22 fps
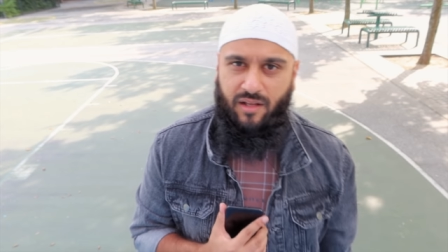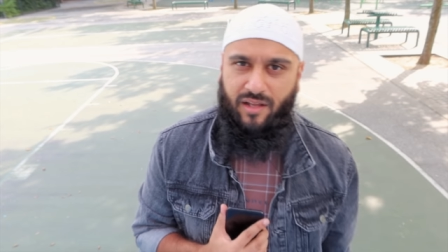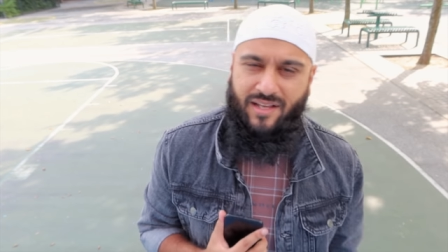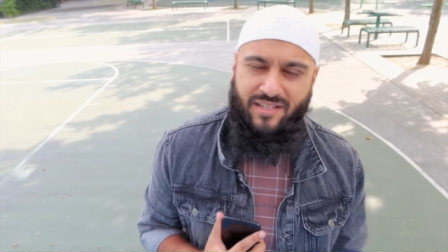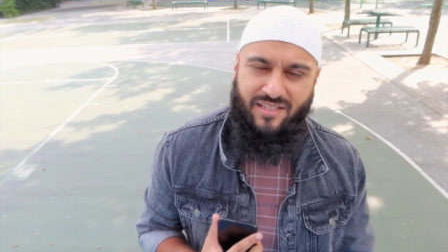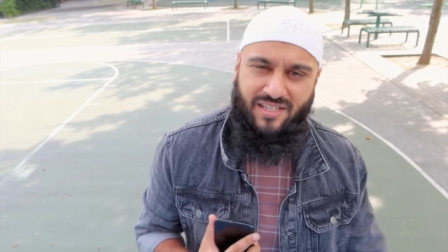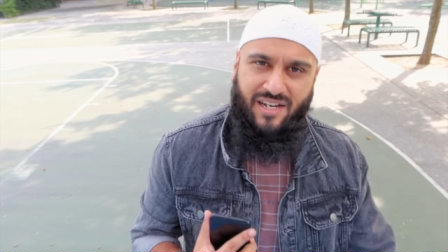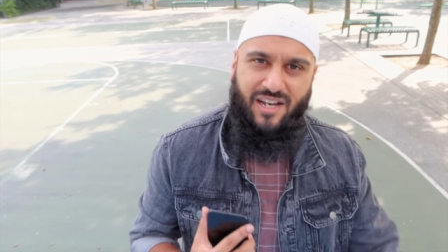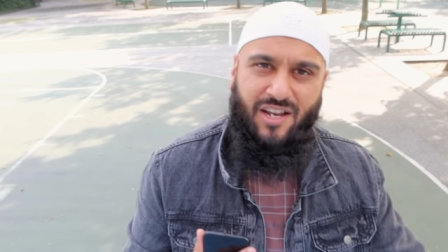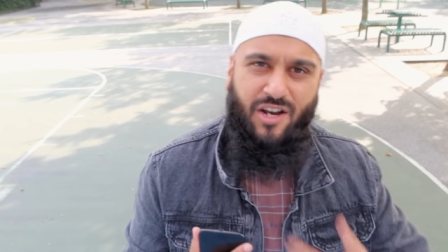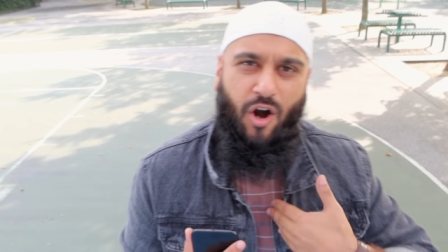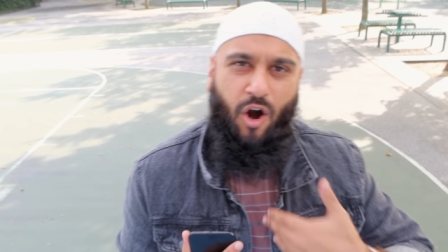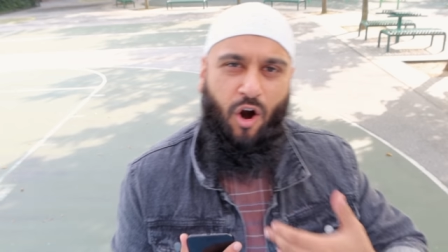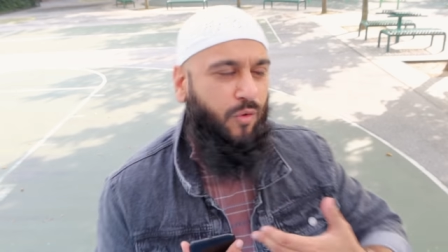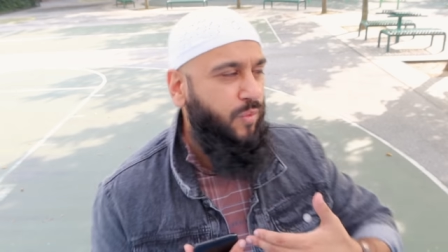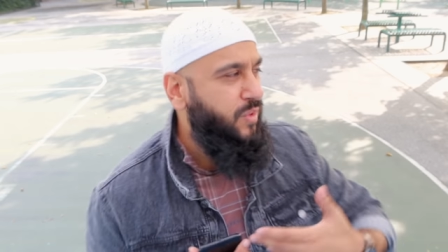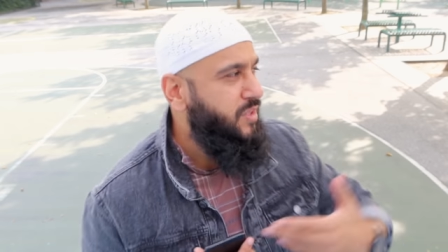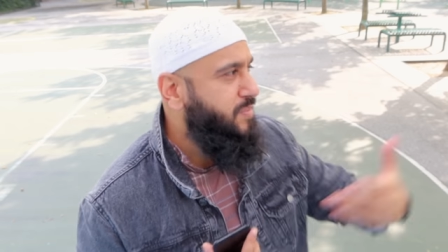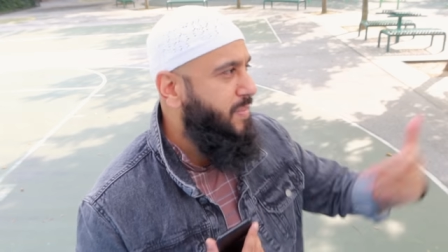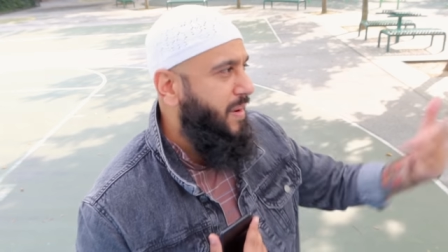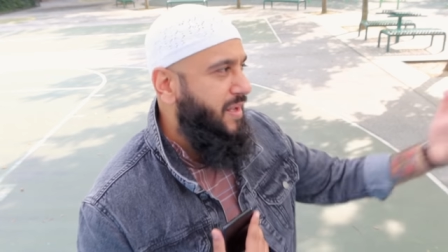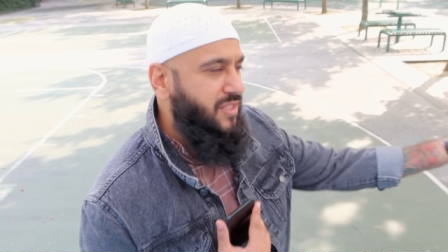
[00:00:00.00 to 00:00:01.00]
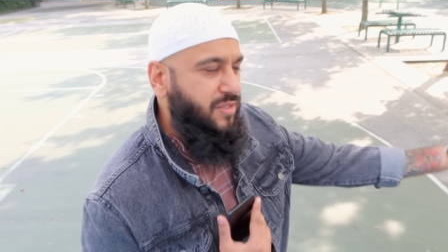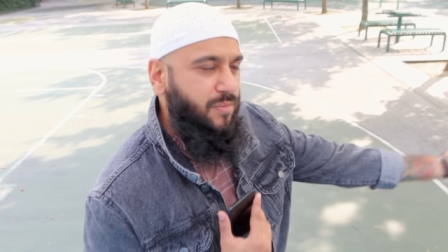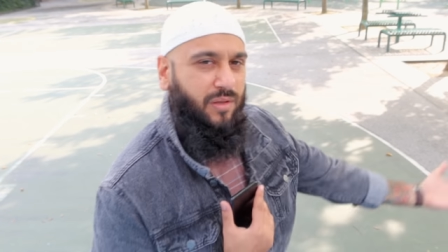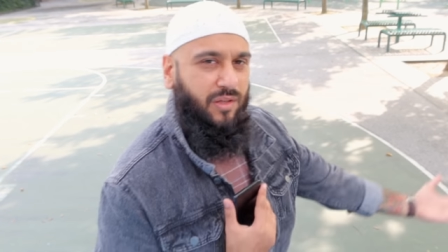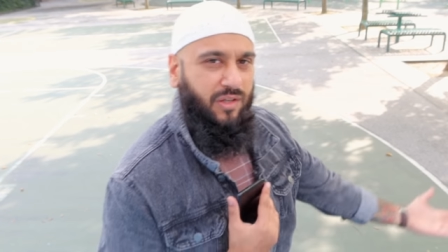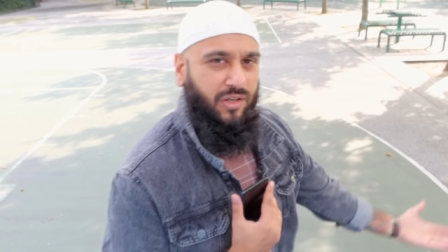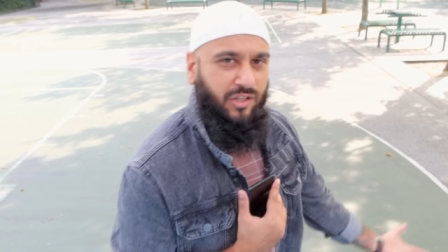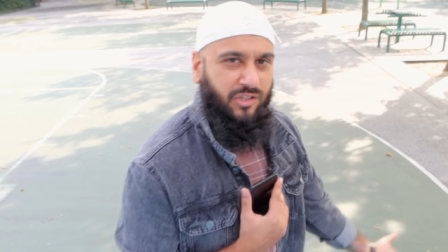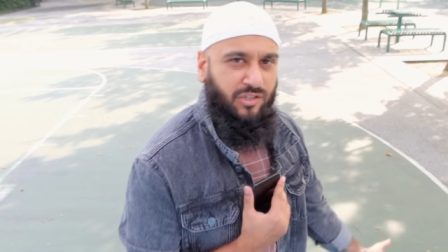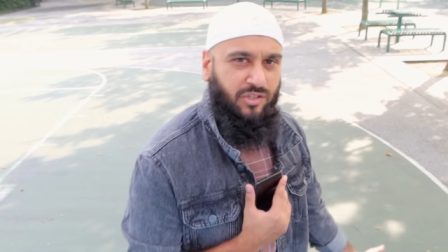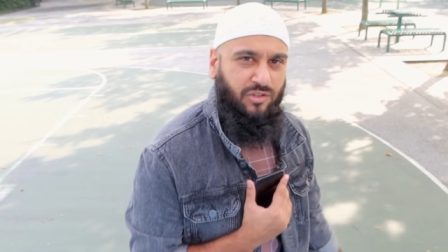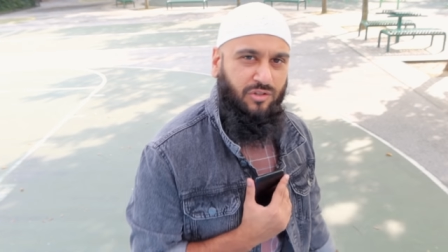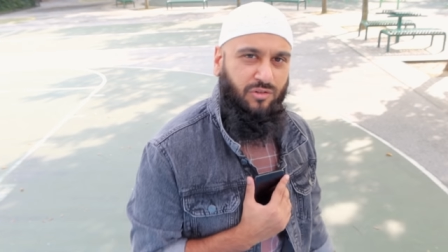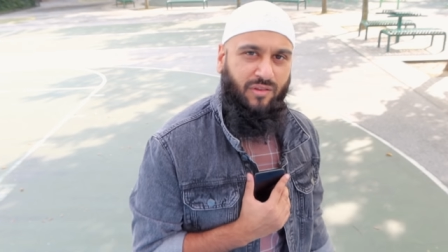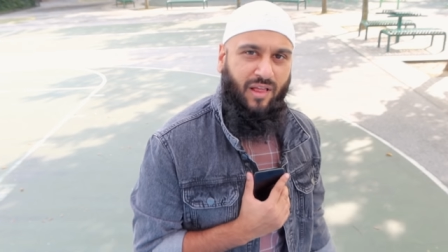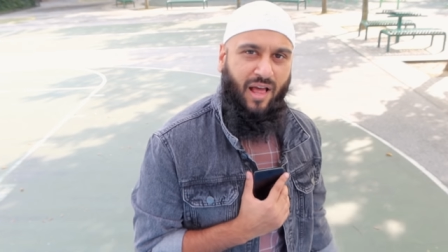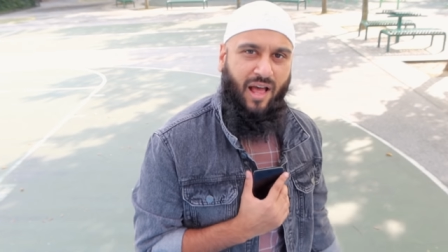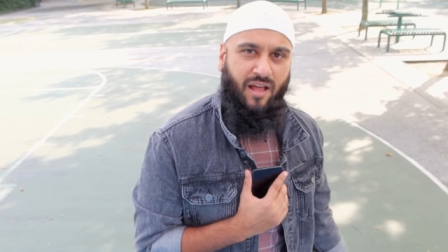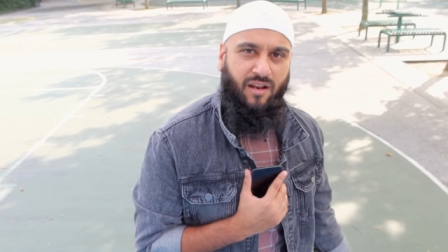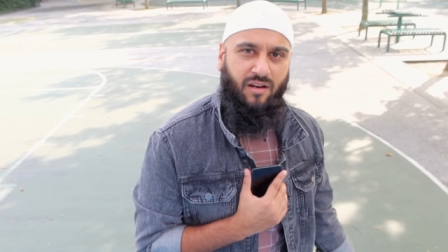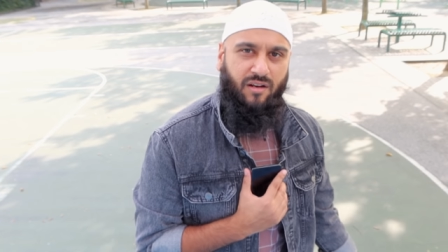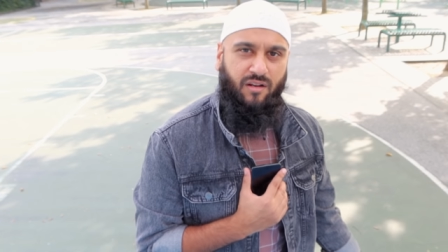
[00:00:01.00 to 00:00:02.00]
Isn't it our responsibility to do
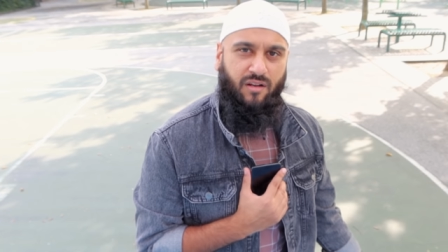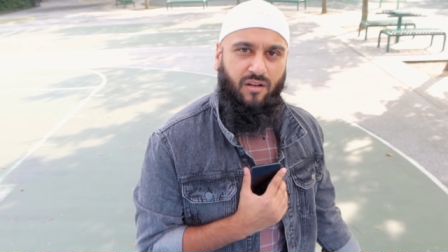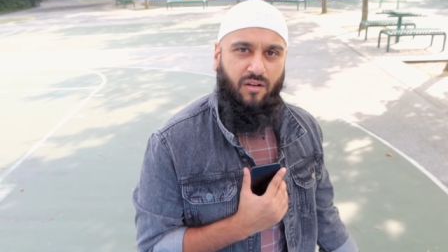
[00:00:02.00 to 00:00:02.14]
that?